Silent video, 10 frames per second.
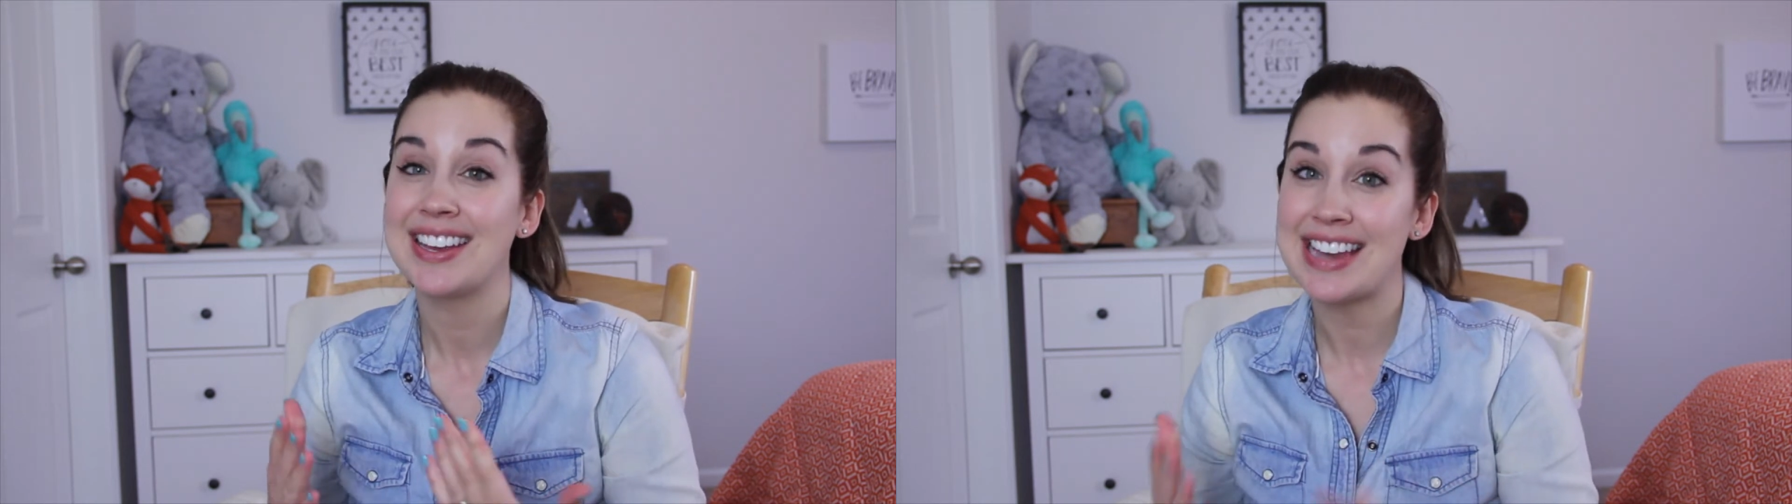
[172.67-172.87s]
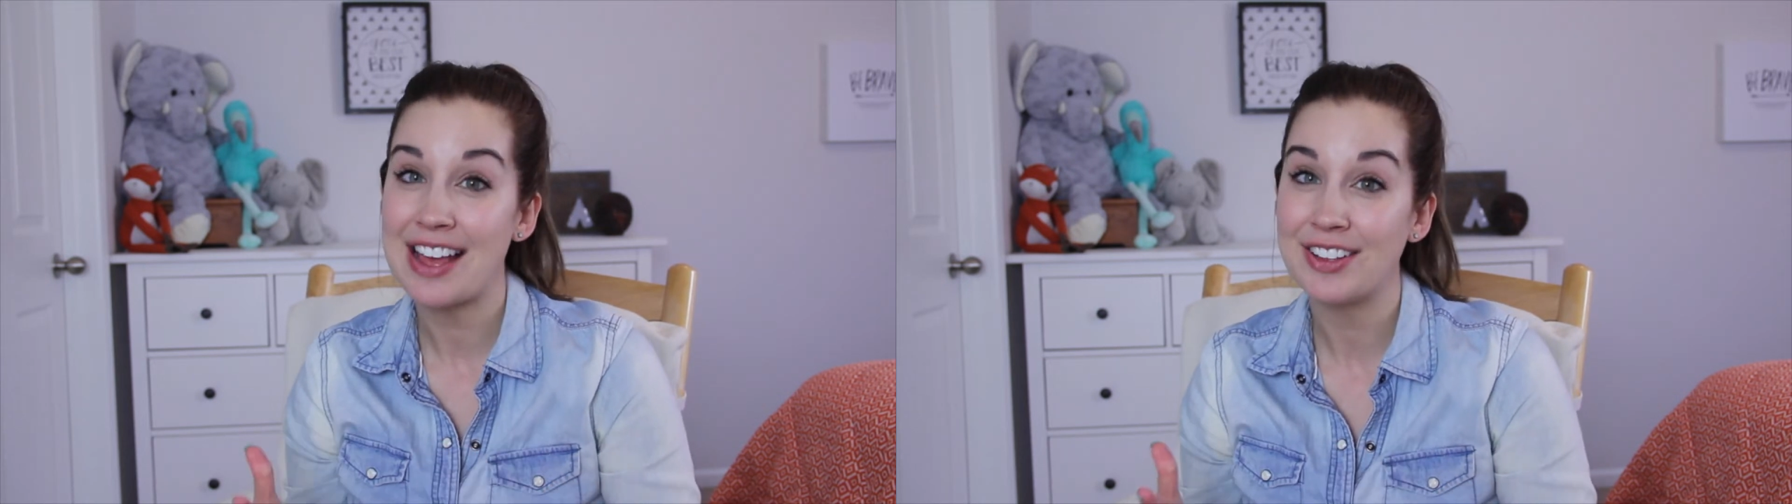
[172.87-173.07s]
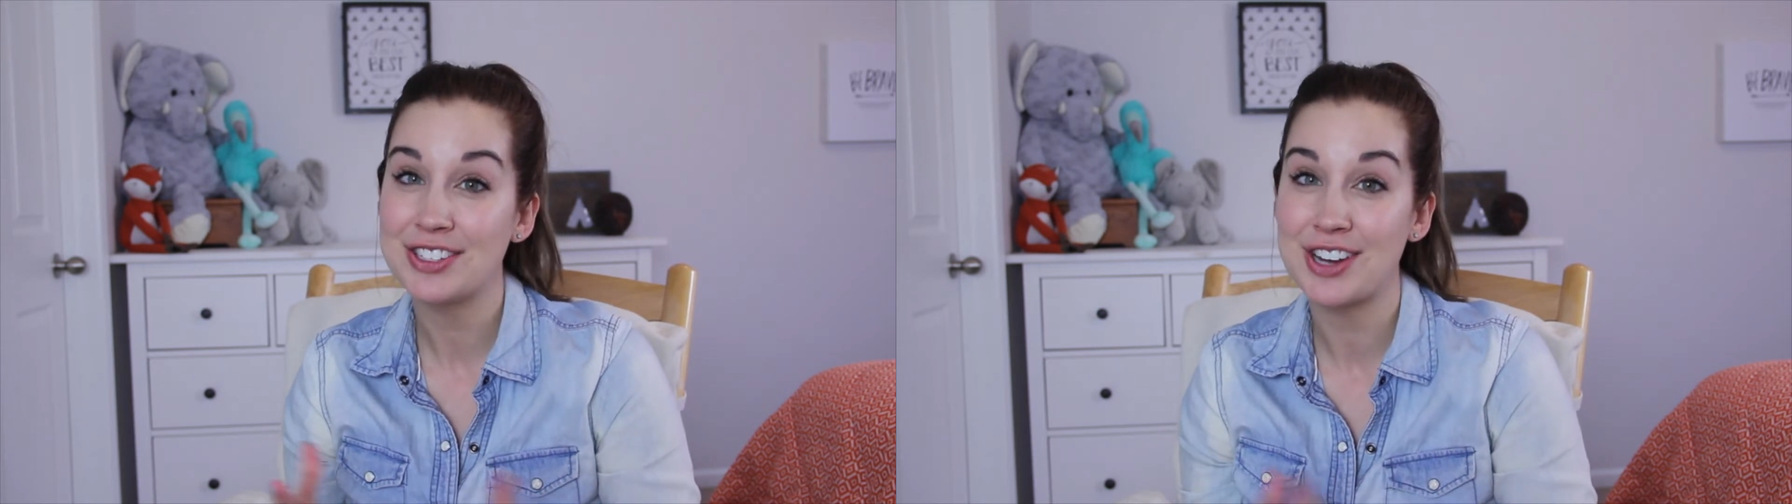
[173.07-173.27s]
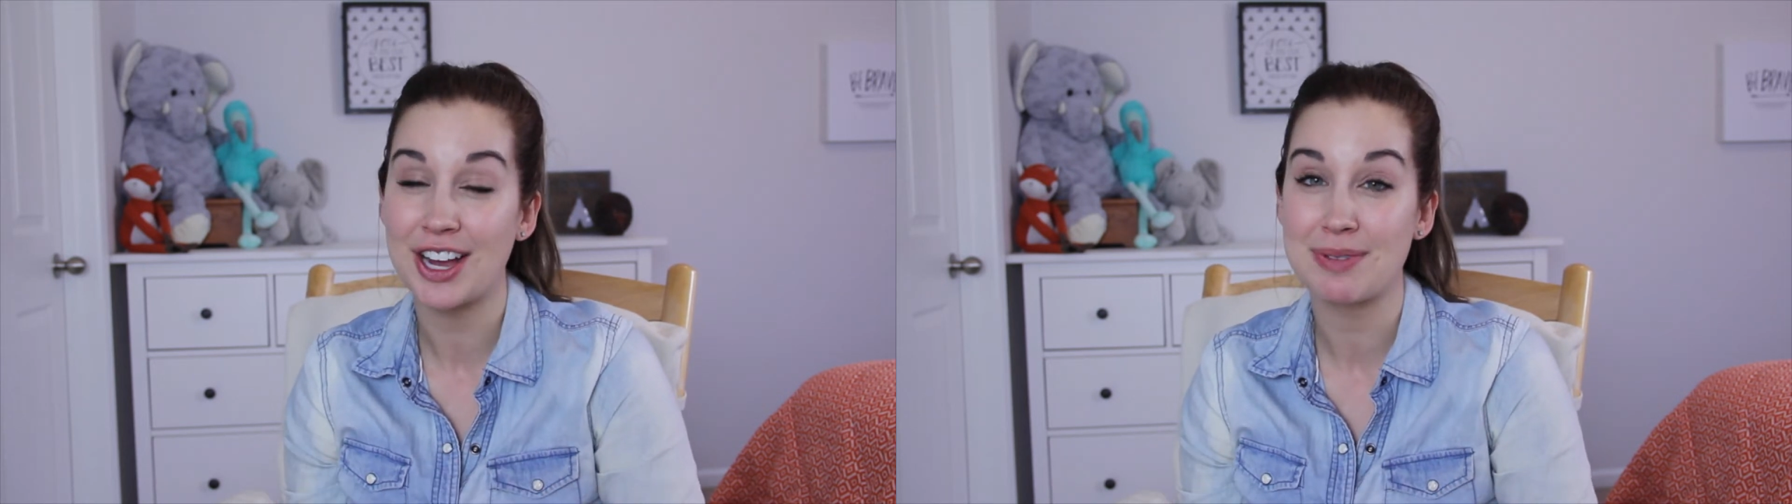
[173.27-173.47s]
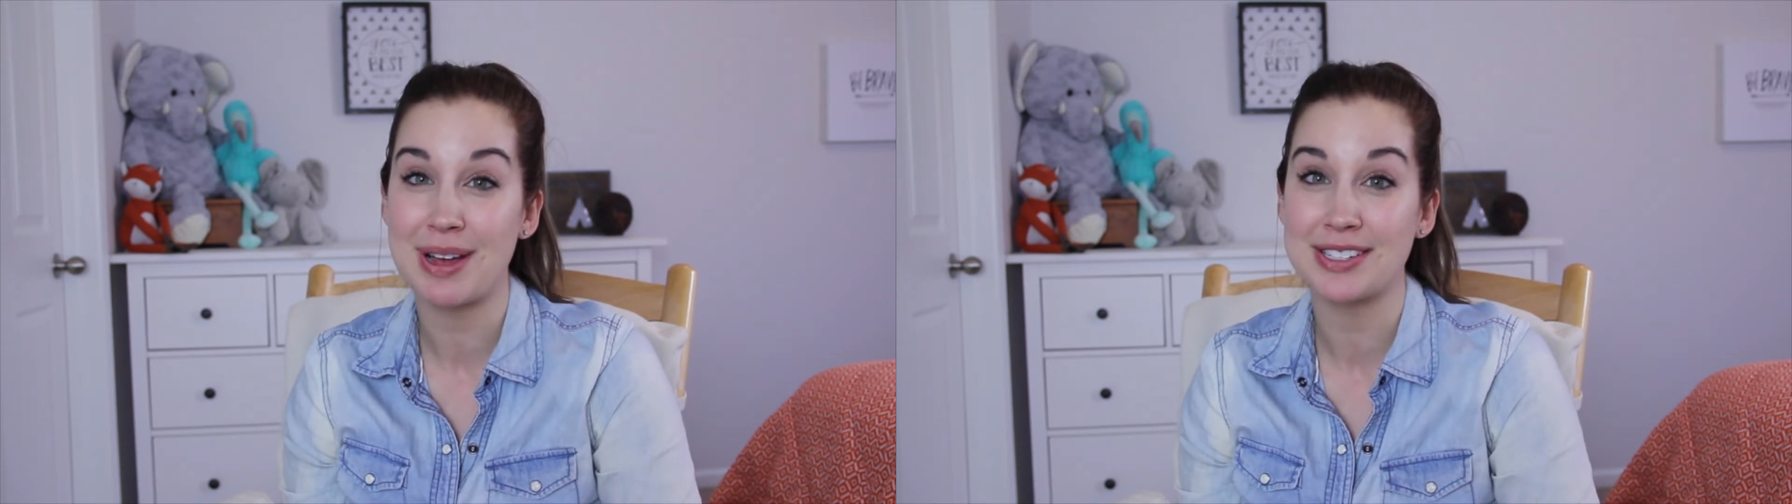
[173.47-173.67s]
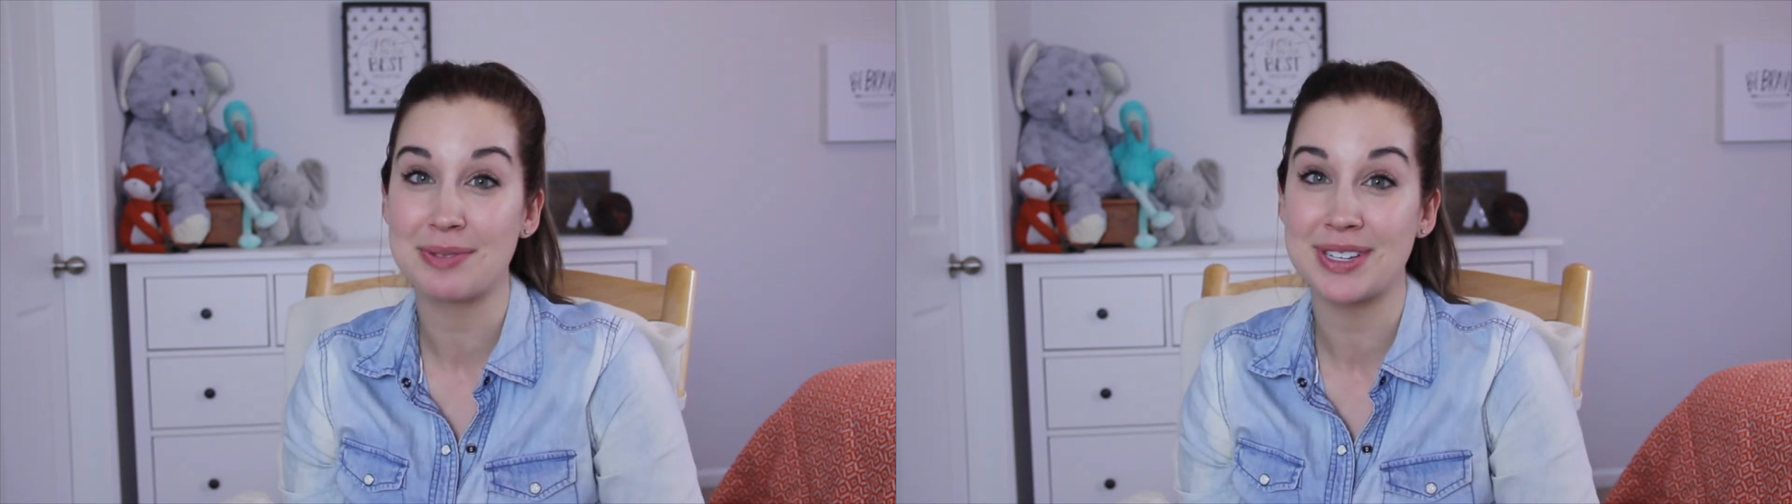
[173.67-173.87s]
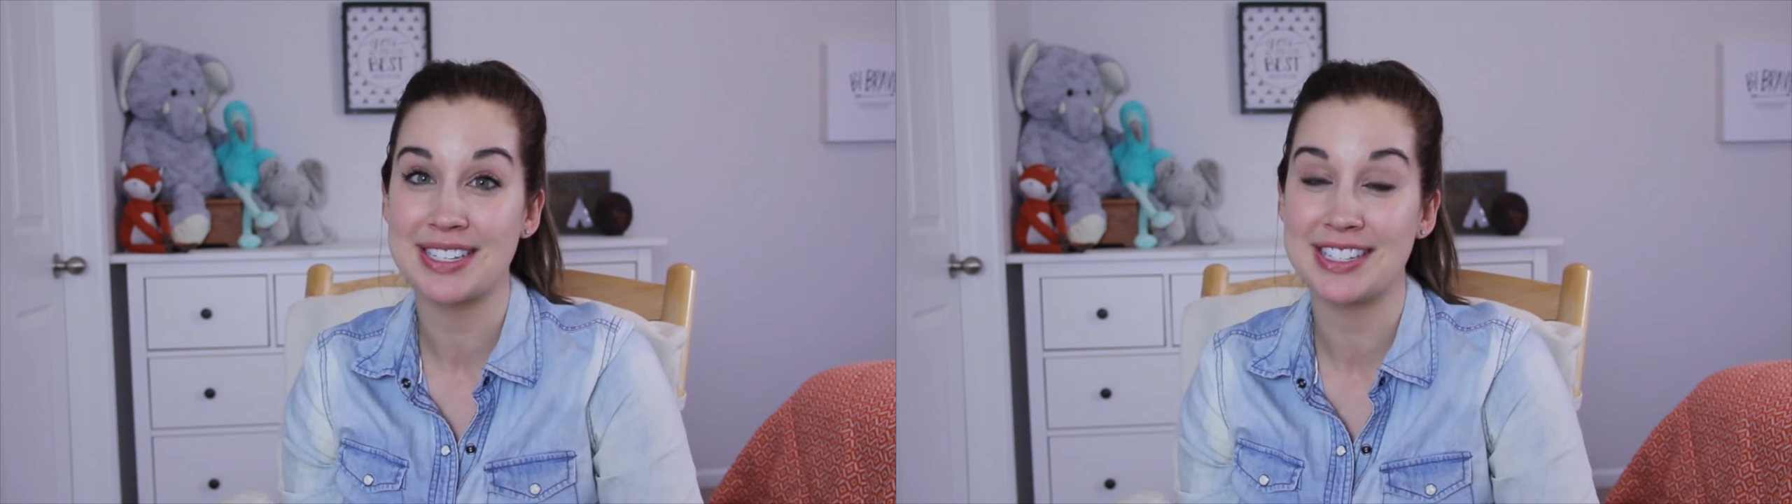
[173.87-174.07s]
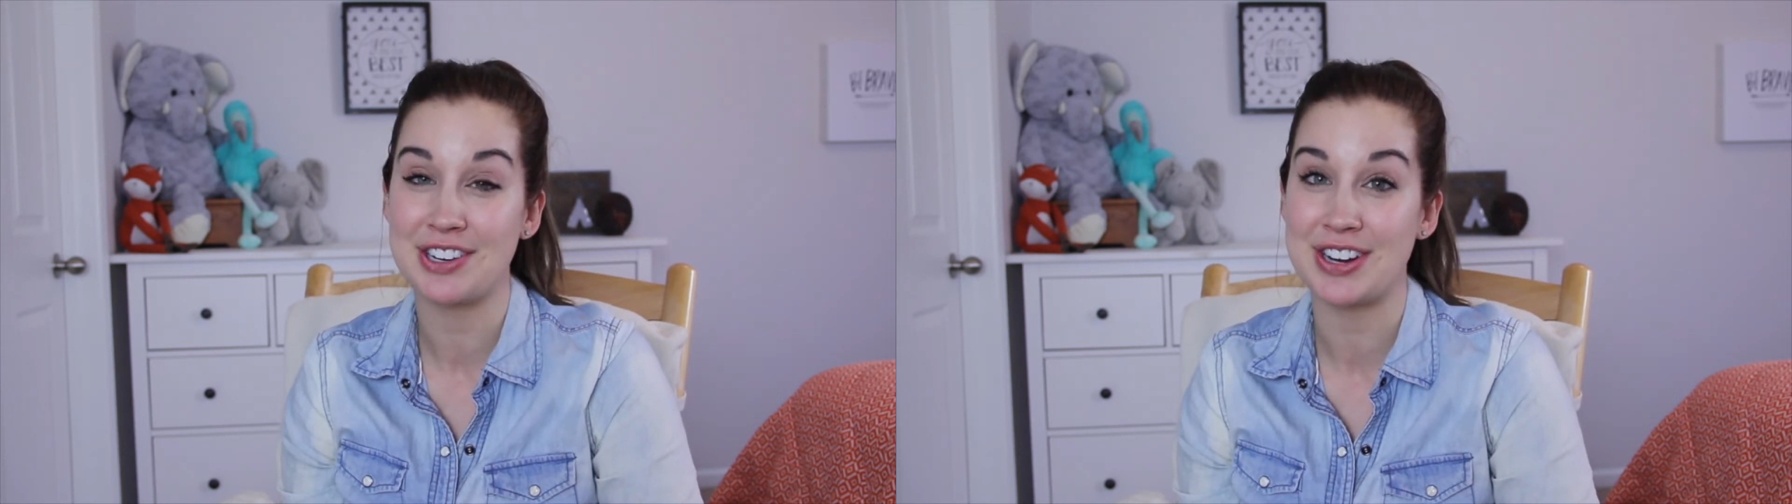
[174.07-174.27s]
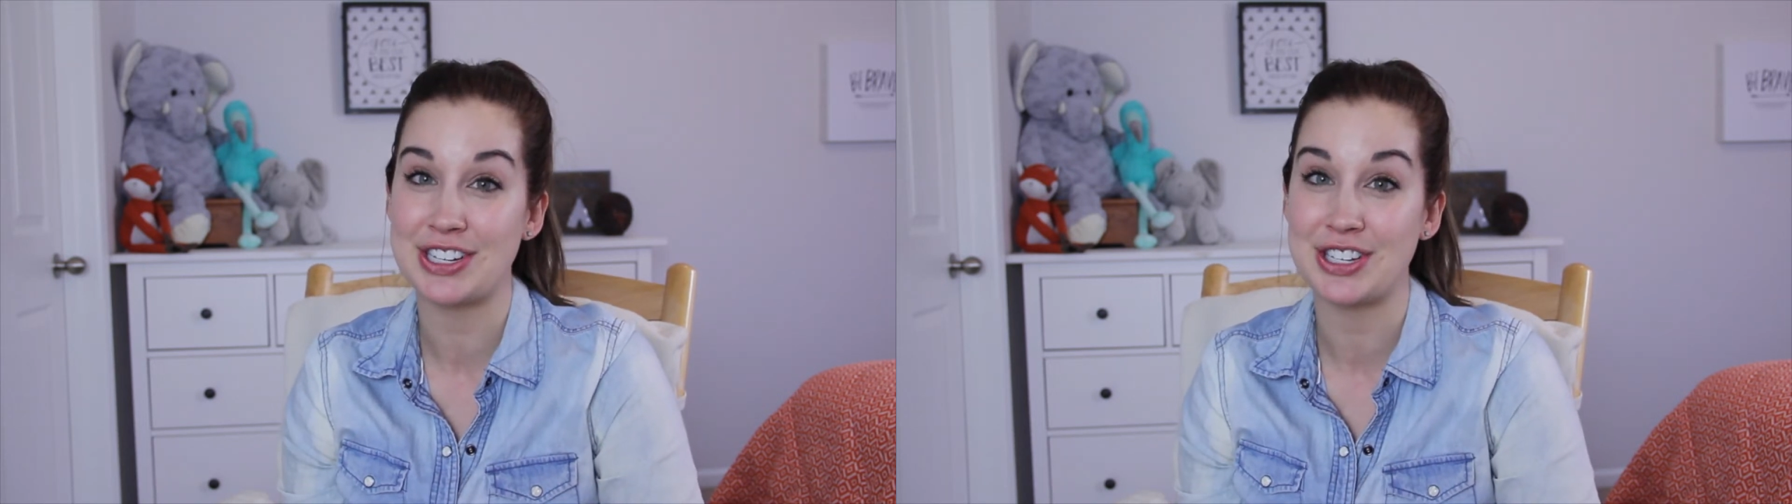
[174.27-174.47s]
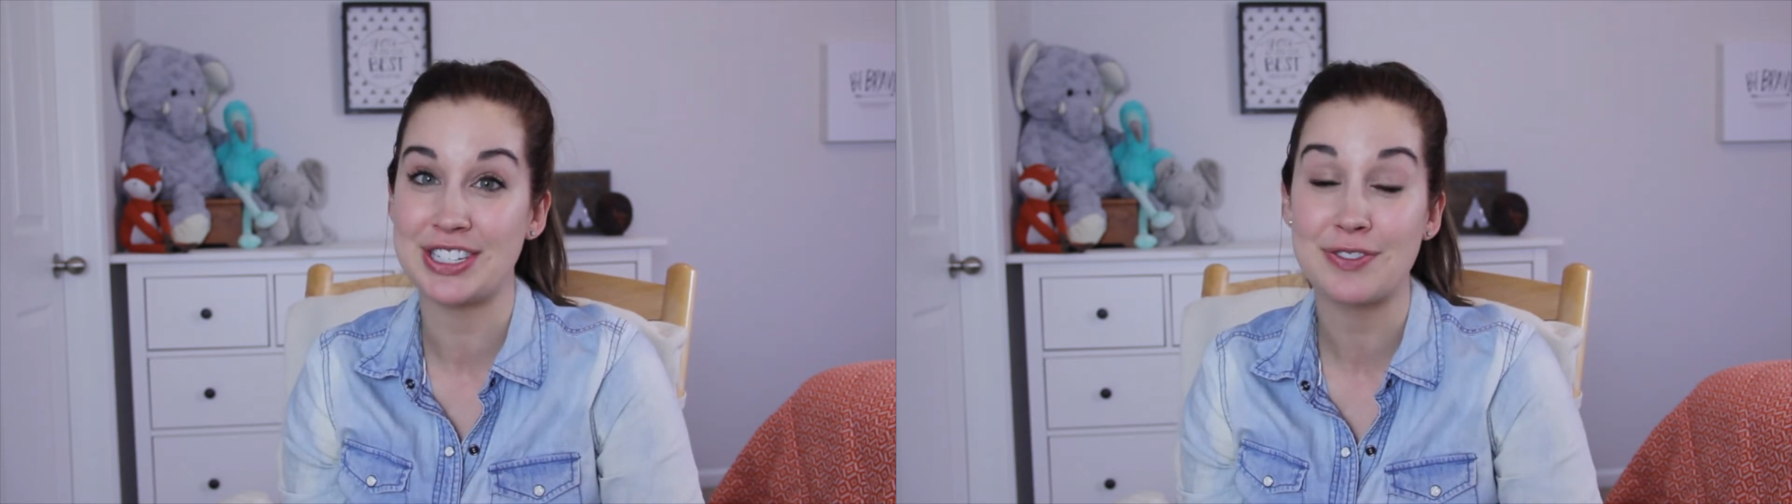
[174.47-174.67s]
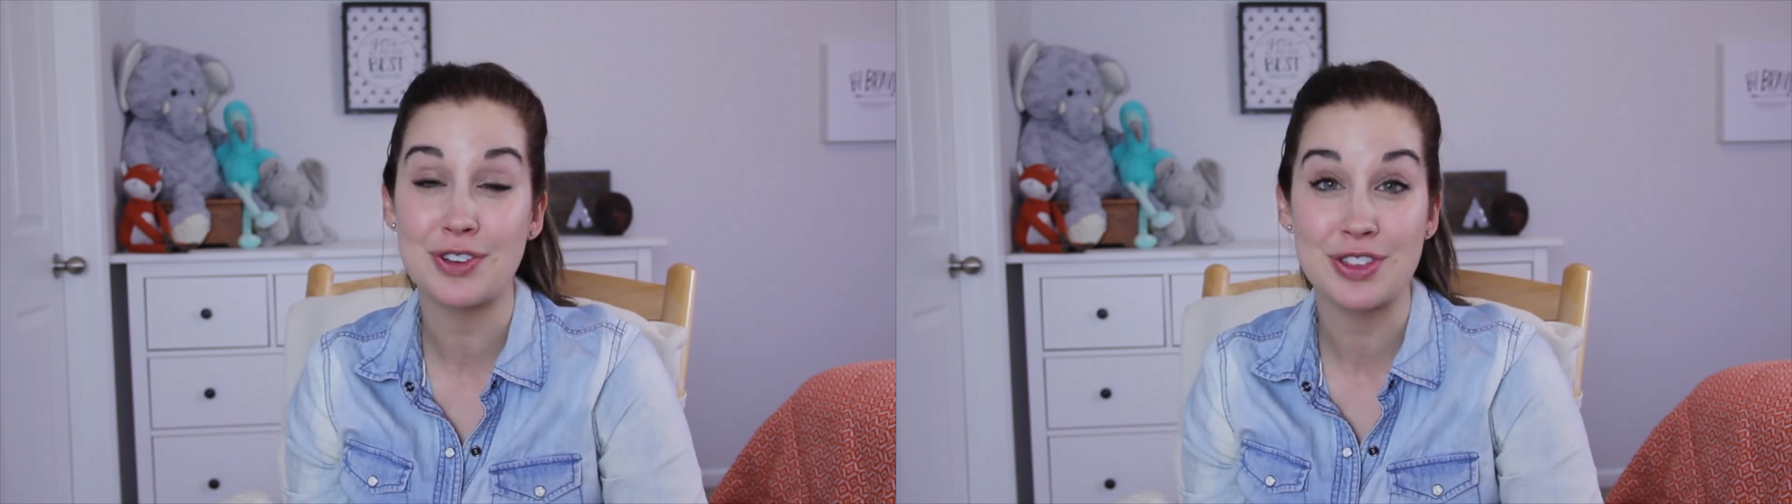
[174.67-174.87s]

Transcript: now let's talk about some considerations if you're